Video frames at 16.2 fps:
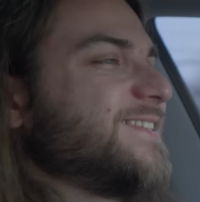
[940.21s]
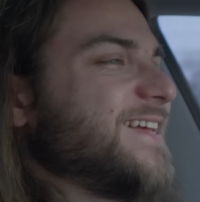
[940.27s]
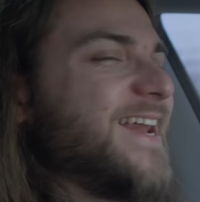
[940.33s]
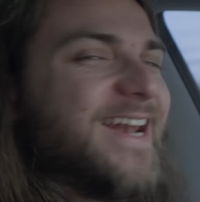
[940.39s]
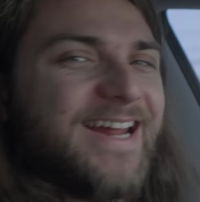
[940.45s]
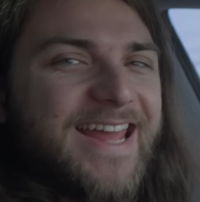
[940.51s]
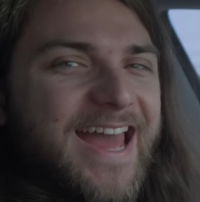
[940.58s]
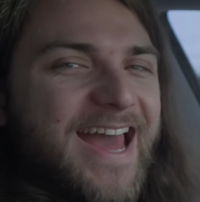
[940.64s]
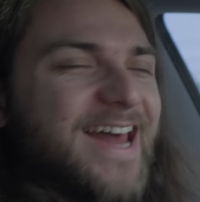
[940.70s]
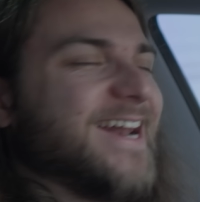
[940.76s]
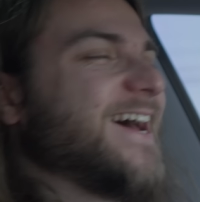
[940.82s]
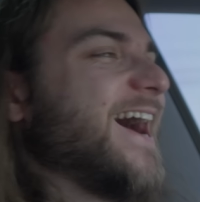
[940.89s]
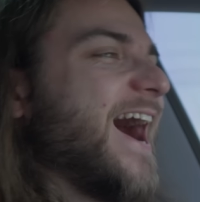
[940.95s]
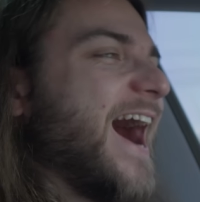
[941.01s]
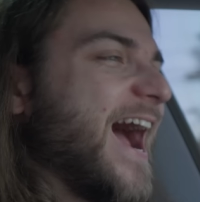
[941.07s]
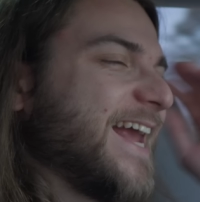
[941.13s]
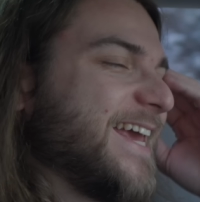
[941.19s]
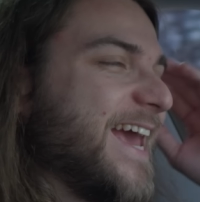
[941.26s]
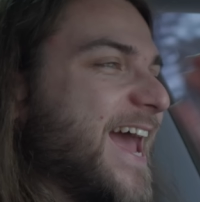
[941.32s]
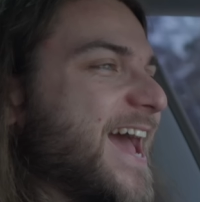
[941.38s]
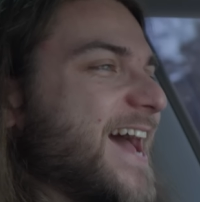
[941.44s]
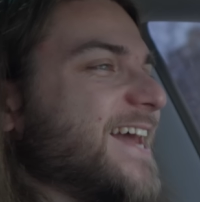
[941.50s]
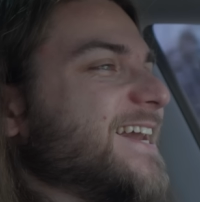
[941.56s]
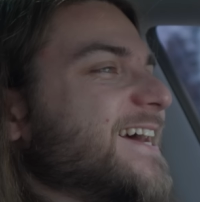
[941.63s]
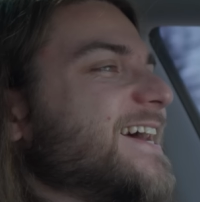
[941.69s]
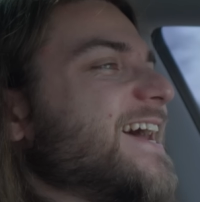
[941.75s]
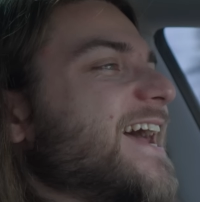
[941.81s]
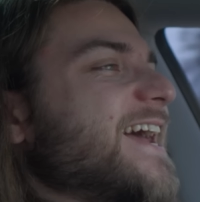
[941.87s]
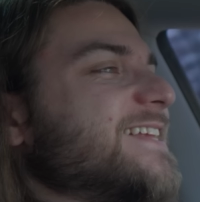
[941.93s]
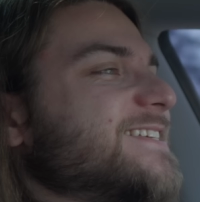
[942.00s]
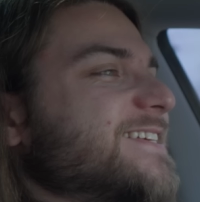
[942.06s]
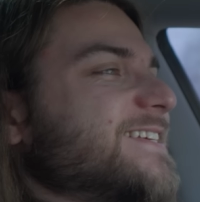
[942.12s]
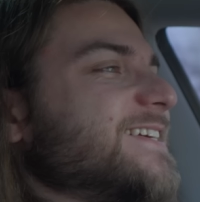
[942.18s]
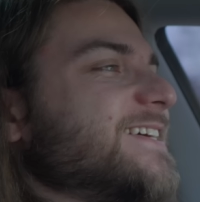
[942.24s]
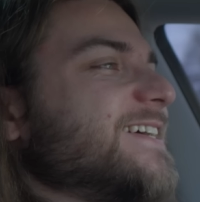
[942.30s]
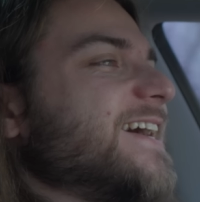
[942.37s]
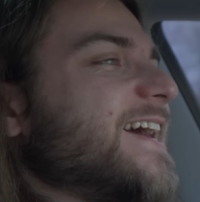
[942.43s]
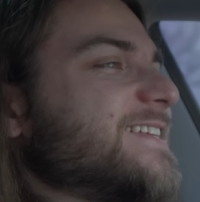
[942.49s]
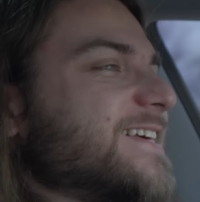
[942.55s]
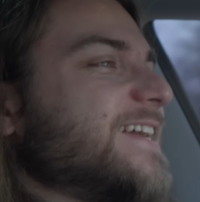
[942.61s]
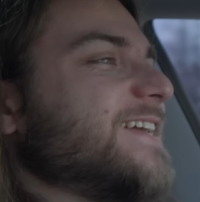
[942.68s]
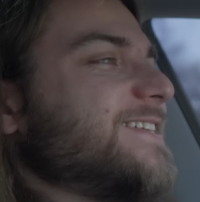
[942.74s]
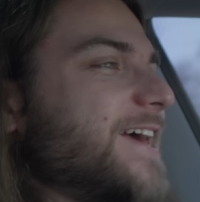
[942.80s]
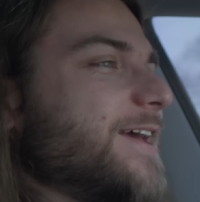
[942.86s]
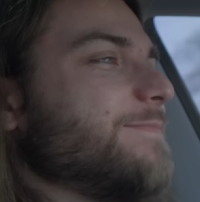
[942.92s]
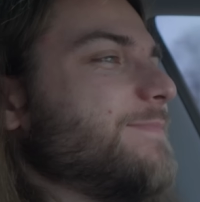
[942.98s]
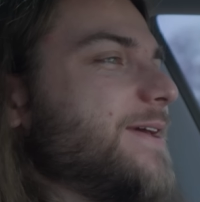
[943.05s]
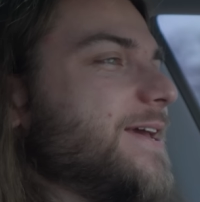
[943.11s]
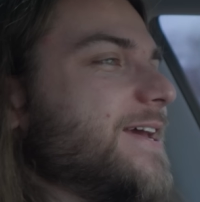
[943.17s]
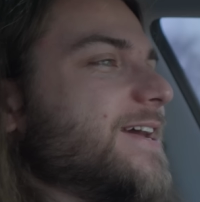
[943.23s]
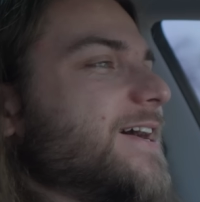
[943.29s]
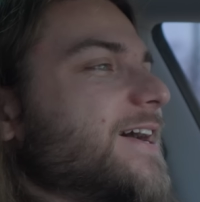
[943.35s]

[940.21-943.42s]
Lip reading: did it again. I can't. It's gonna take me